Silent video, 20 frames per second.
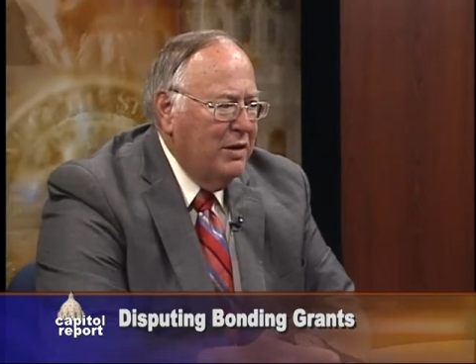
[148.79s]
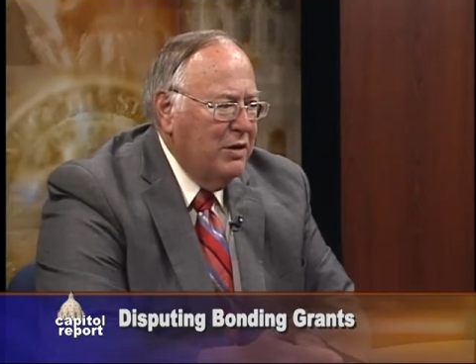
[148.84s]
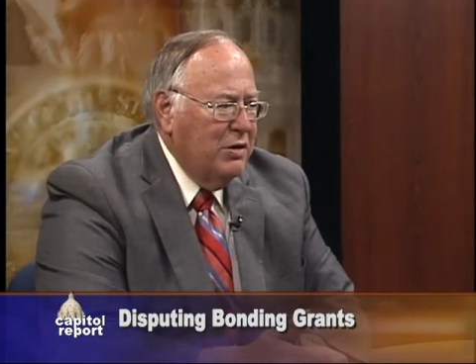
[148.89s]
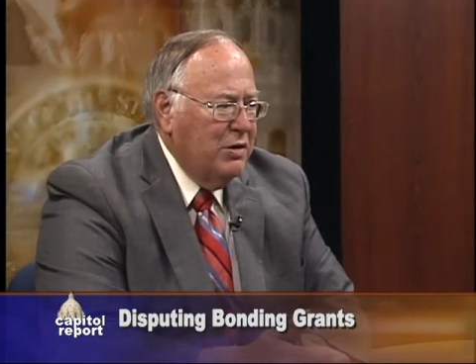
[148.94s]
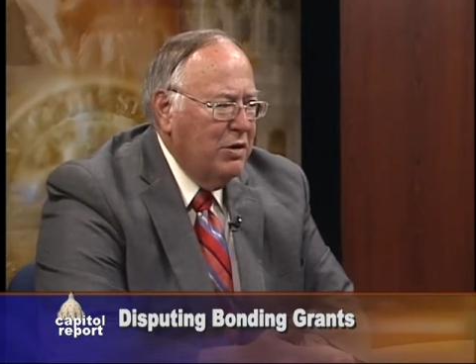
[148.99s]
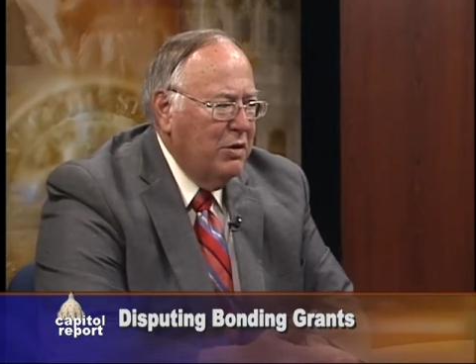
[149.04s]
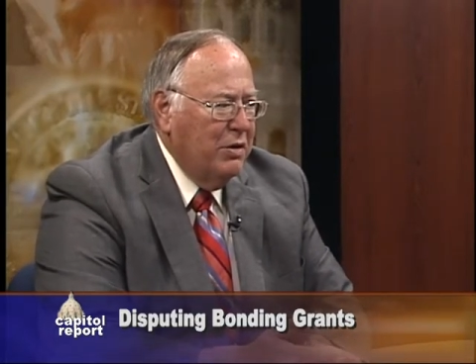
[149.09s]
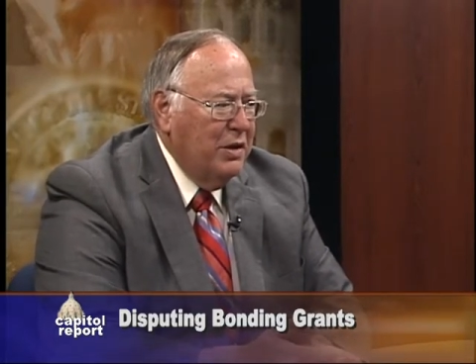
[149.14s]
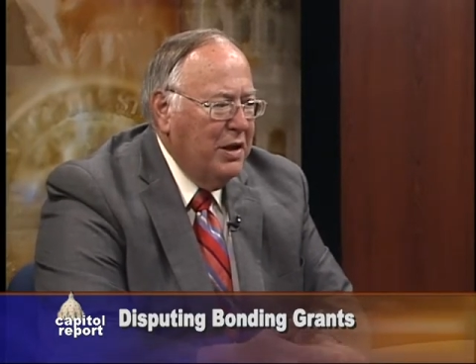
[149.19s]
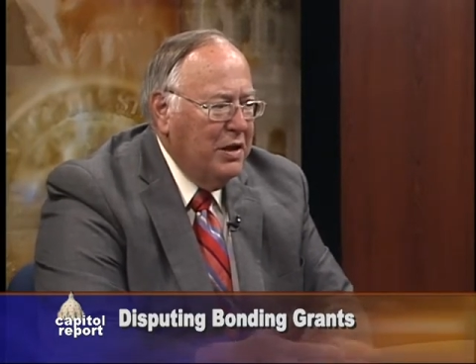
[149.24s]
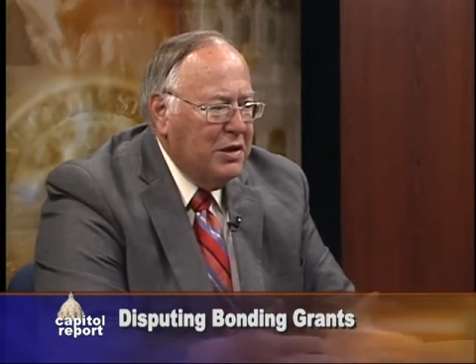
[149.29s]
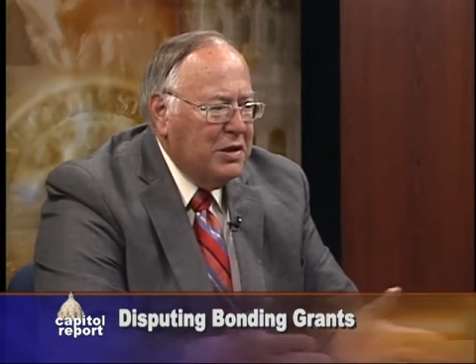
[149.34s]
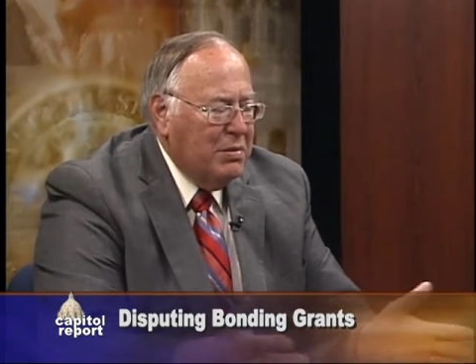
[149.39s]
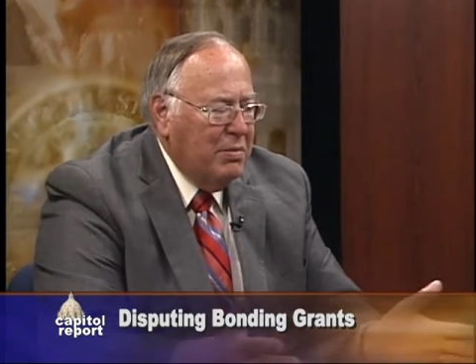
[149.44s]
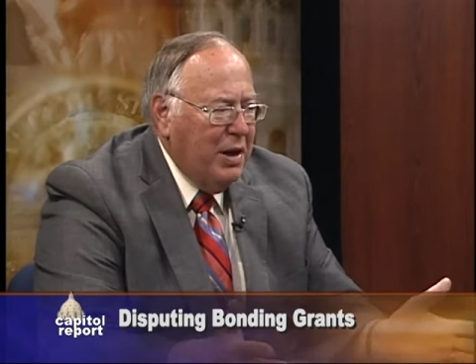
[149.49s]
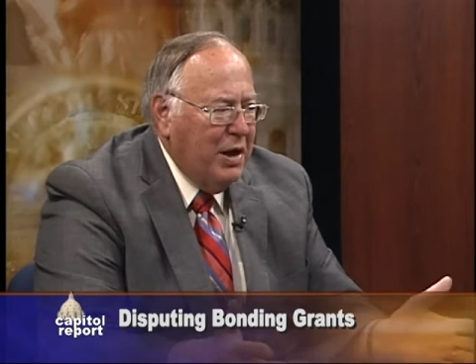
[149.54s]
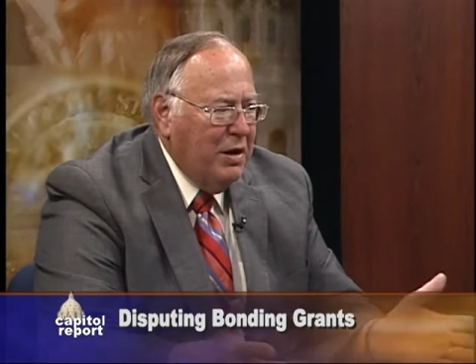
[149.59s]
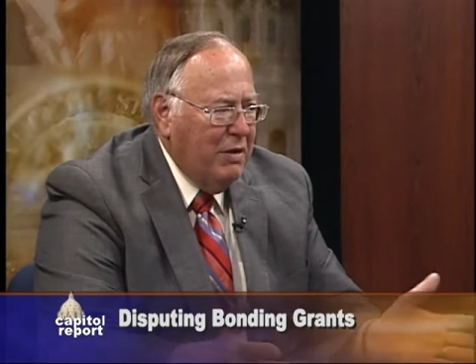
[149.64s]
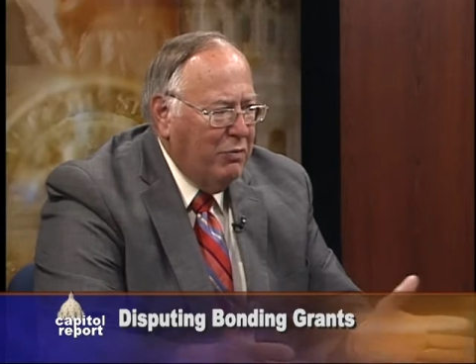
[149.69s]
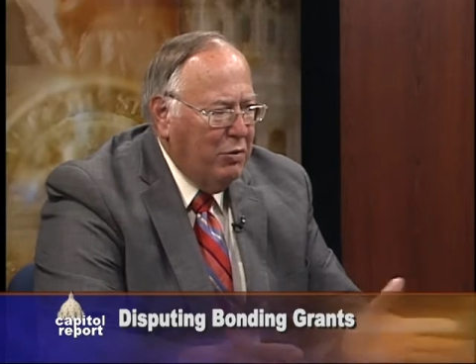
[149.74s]
So then it's a
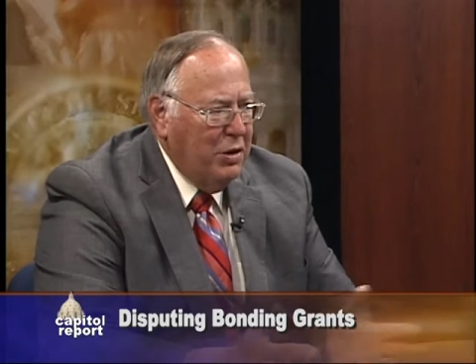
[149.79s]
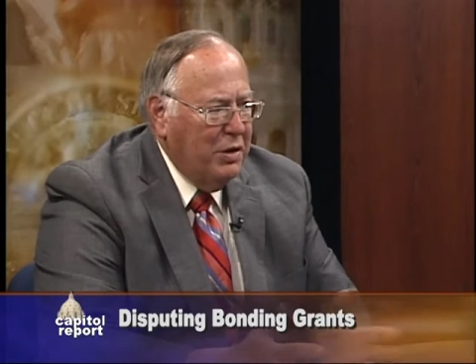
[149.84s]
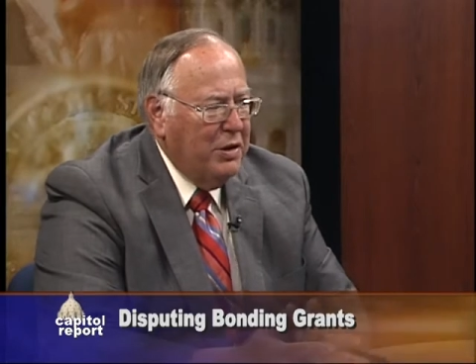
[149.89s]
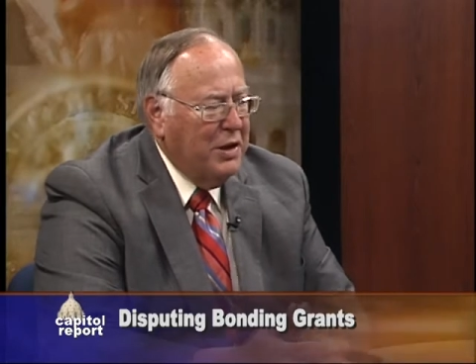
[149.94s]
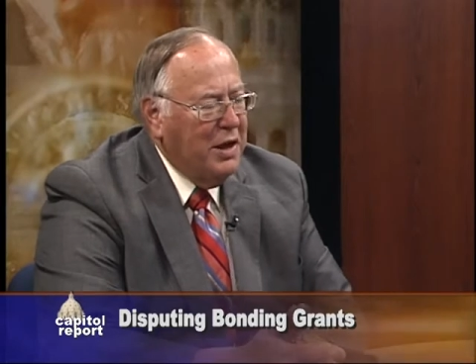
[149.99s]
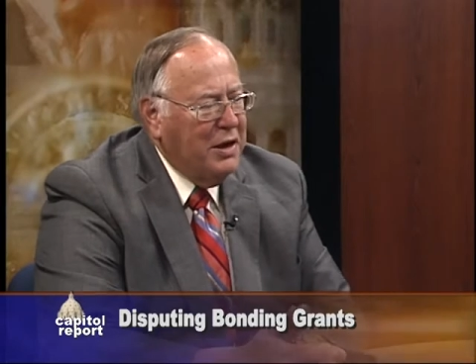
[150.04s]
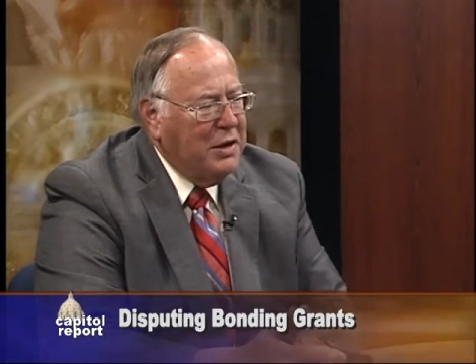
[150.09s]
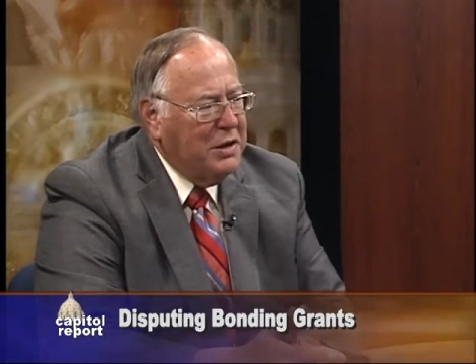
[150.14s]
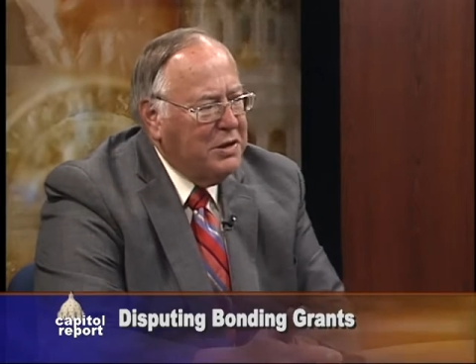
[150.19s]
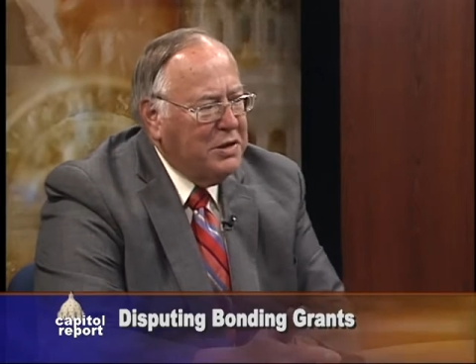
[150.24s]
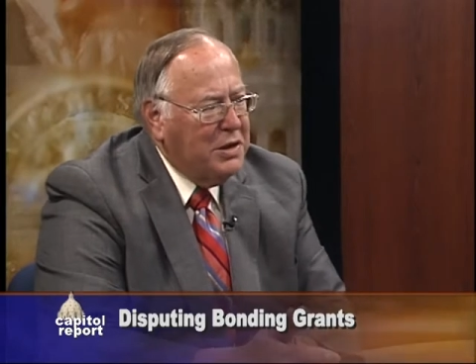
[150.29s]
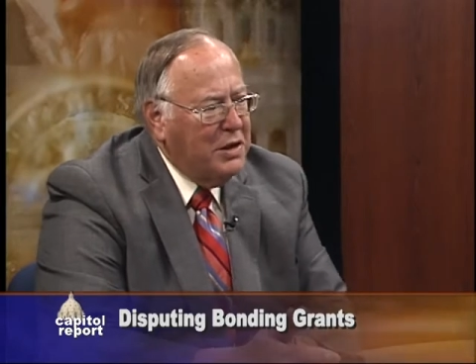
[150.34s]
matter of whether or not